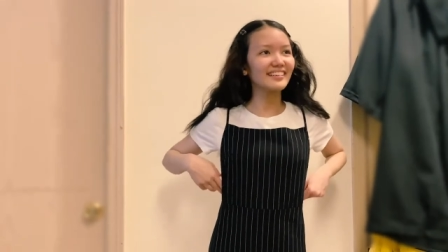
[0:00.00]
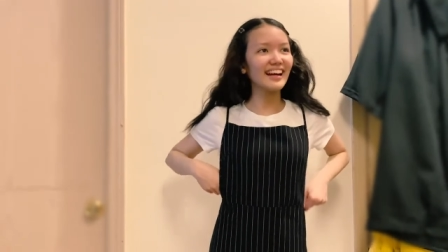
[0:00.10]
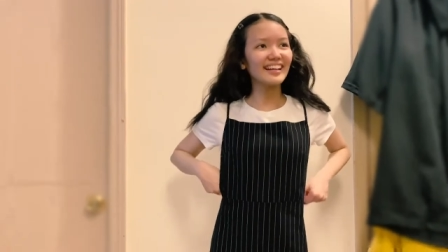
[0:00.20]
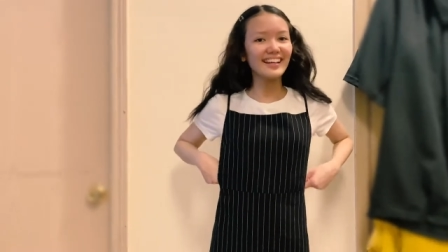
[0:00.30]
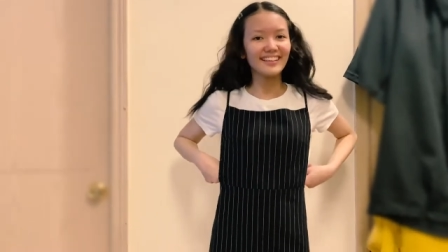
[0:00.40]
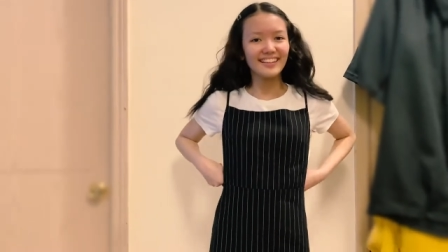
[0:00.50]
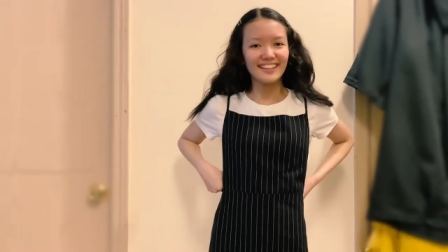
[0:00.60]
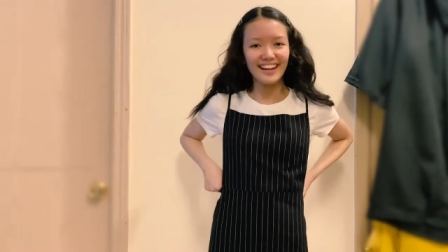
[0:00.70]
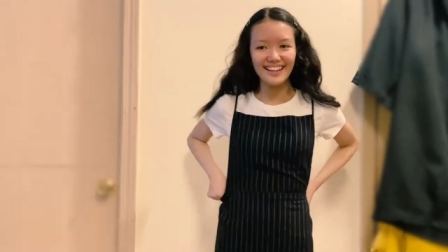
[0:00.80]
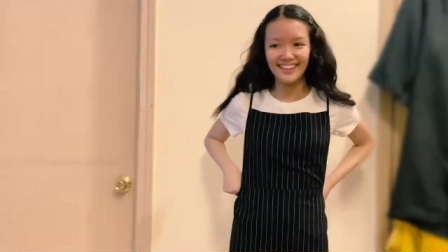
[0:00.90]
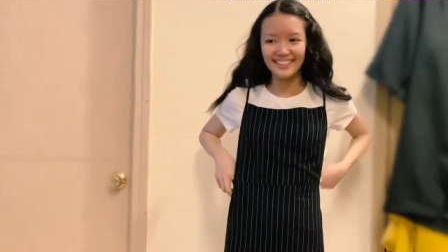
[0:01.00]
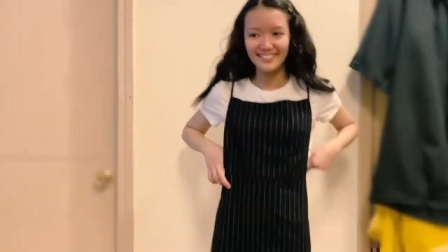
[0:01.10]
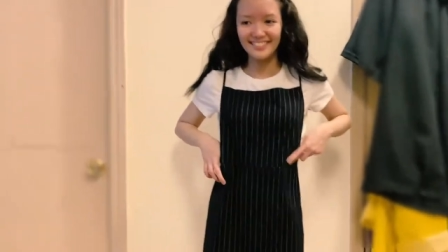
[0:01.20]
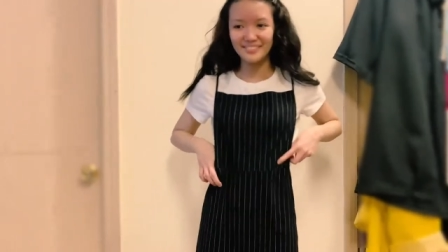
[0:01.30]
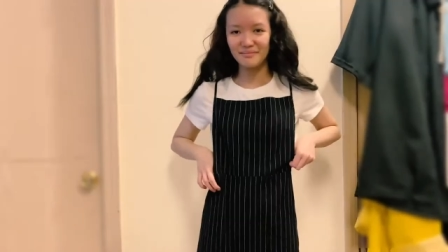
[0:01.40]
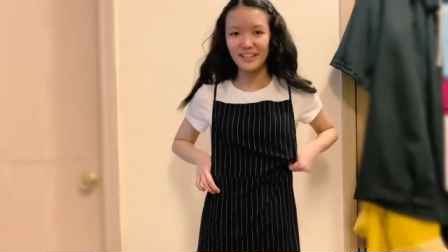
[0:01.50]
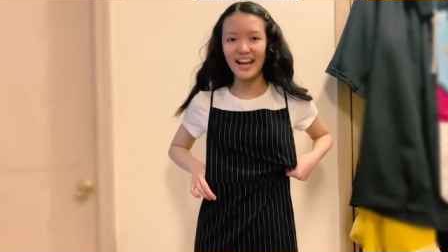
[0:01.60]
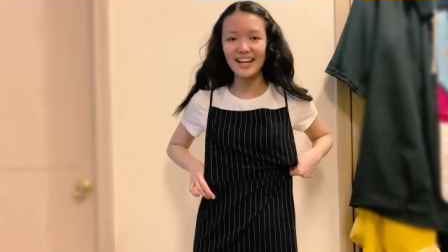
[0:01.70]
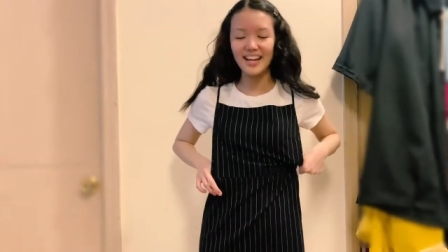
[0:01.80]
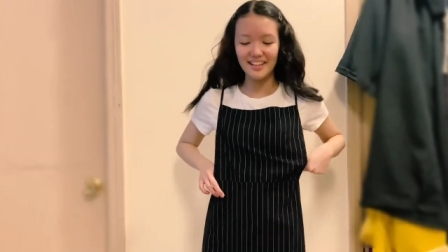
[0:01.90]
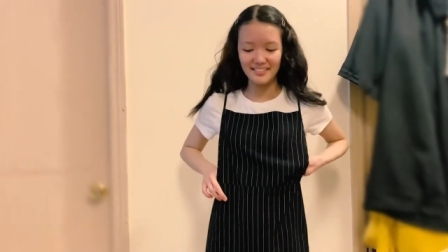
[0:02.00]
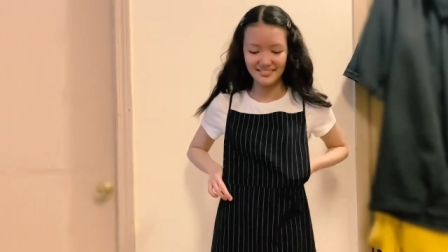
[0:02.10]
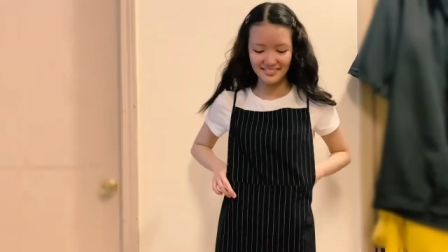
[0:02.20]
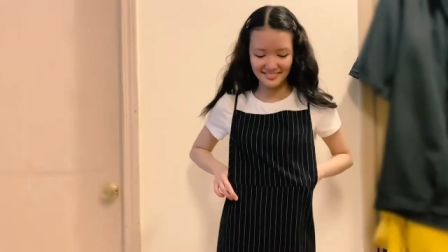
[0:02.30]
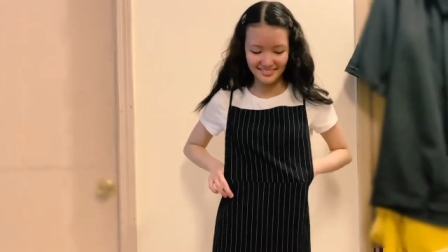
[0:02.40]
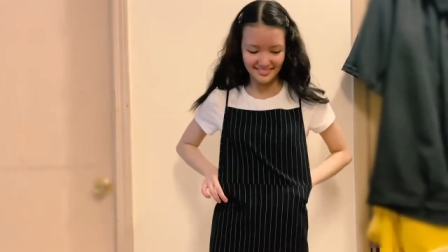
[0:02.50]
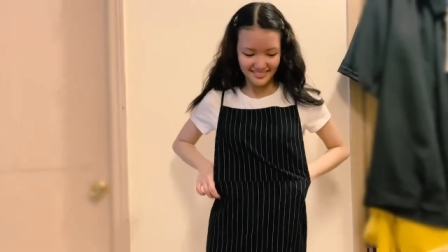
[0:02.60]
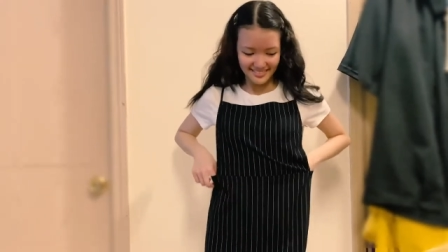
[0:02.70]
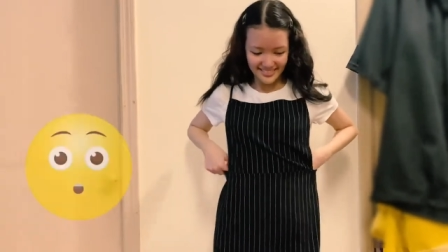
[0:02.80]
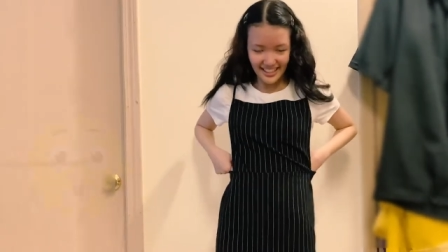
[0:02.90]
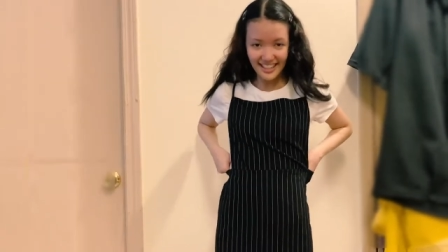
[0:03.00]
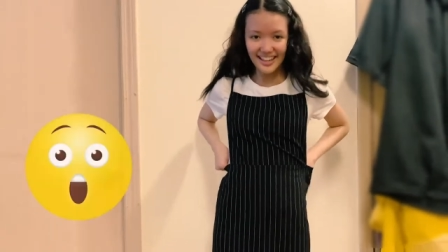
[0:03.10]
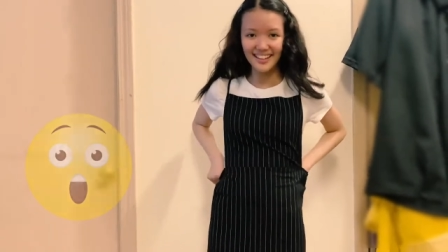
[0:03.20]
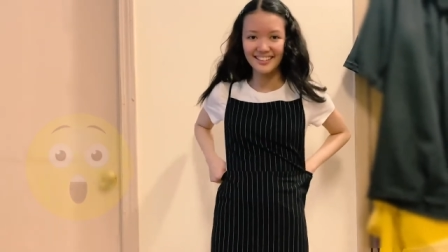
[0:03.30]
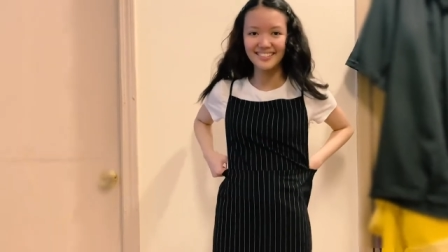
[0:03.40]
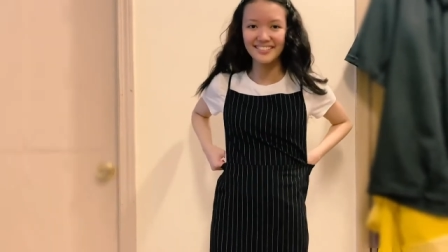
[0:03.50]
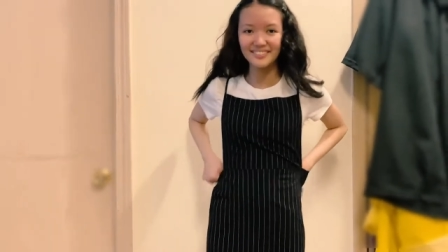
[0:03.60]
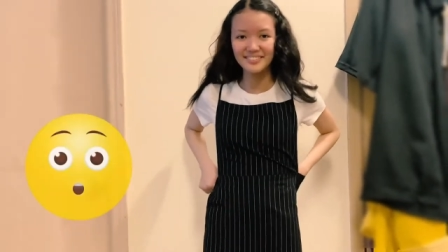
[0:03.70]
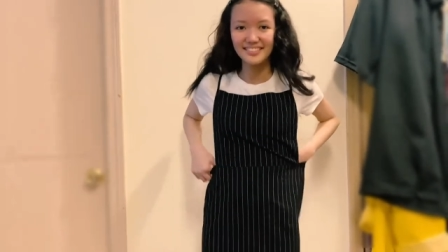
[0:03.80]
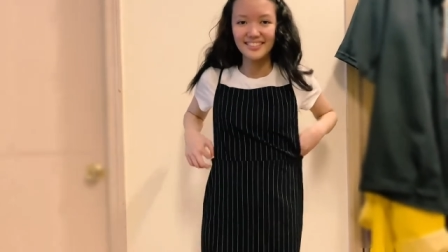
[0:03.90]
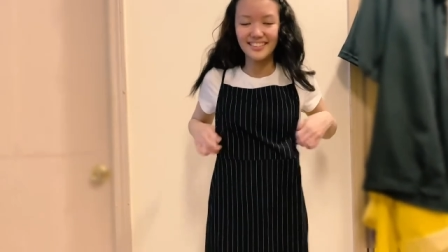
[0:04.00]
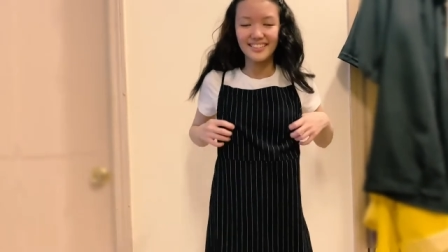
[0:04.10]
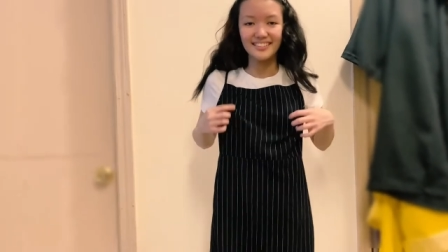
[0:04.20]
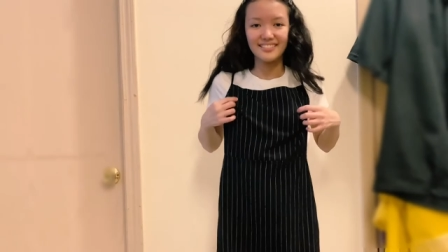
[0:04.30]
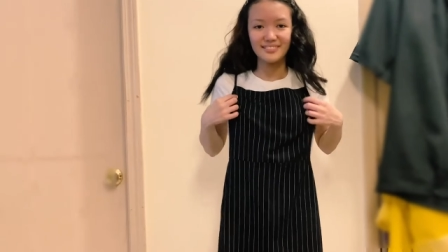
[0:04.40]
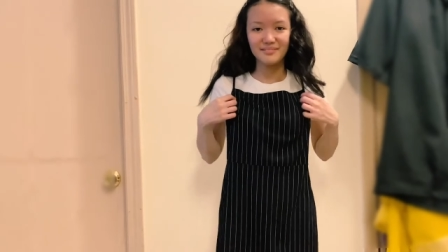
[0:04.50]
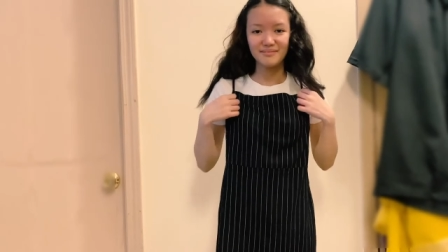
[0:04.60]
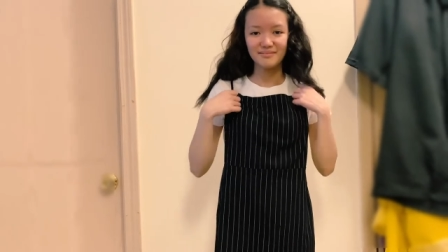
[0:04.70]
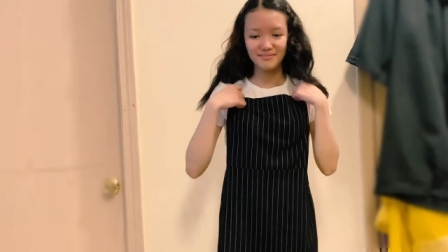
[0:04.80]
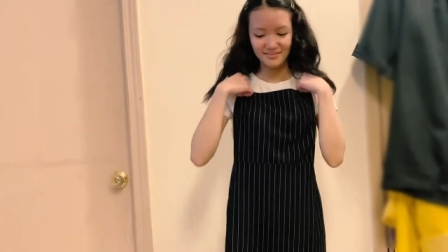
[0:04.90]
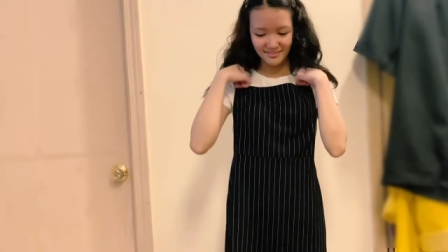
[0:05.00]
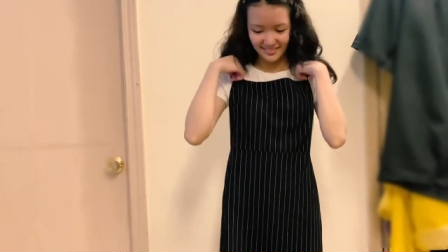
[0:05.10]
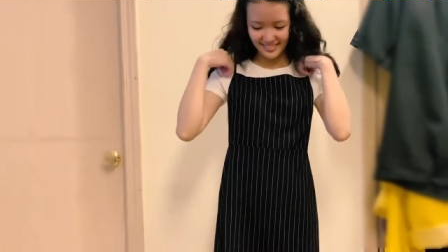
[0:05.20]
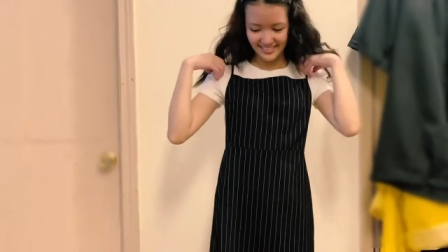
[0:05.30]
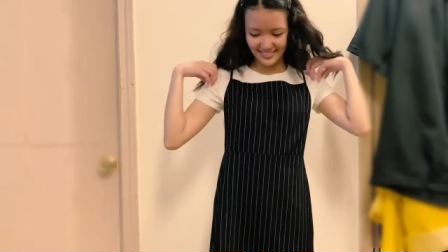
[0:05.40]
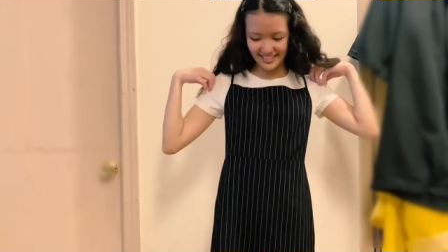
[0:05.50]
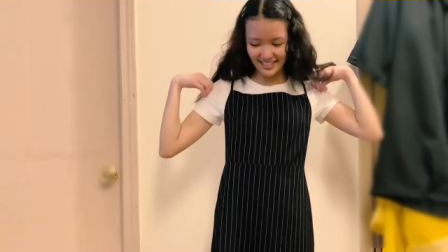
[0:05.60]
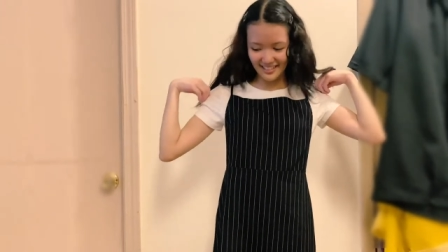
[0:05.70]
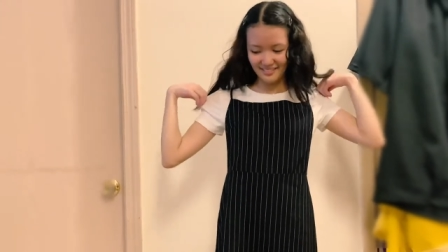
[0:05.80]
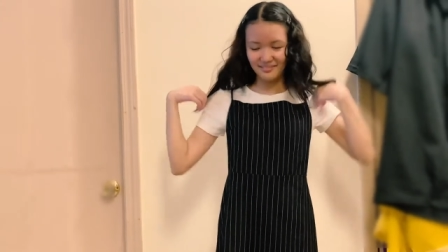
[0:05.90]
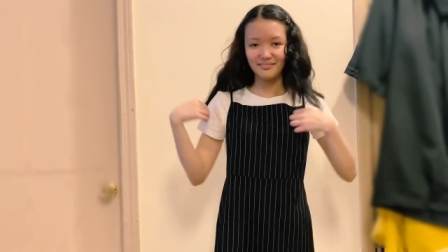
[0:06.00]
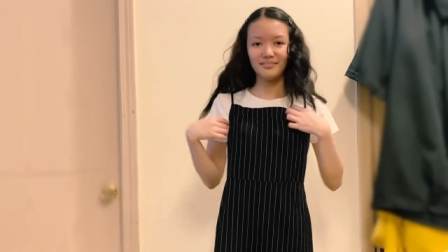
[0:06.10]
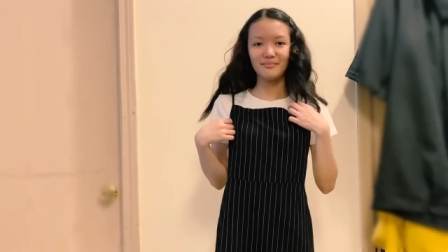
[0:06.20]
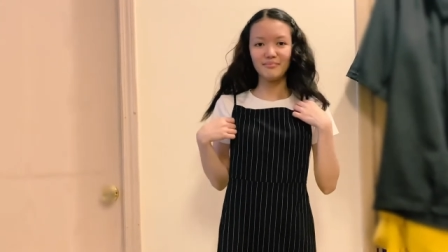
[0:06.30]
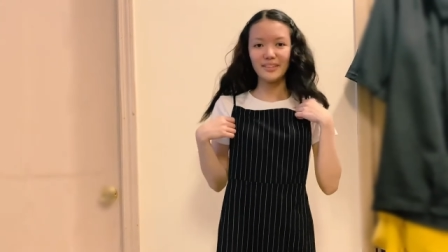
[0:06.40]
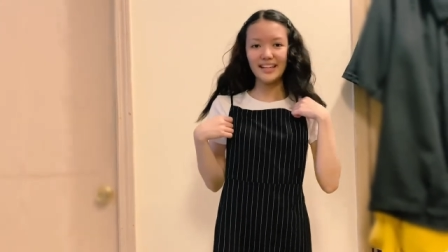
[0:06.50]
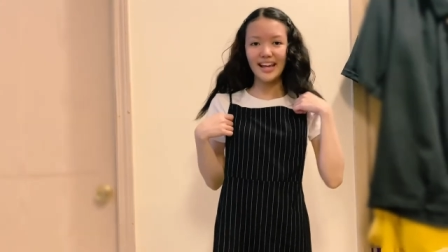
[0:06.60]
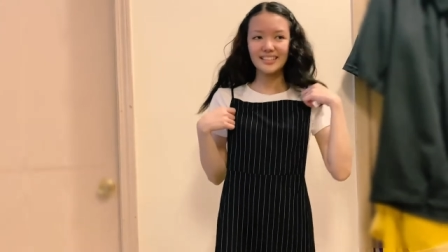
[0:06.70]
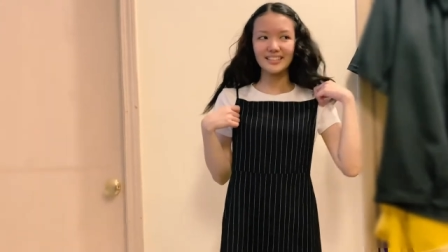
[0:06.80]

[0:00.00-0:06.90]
apron? Cut no. Hey, cut, the cameras. A cut you it. mean apron? I don't apron. What's an apron?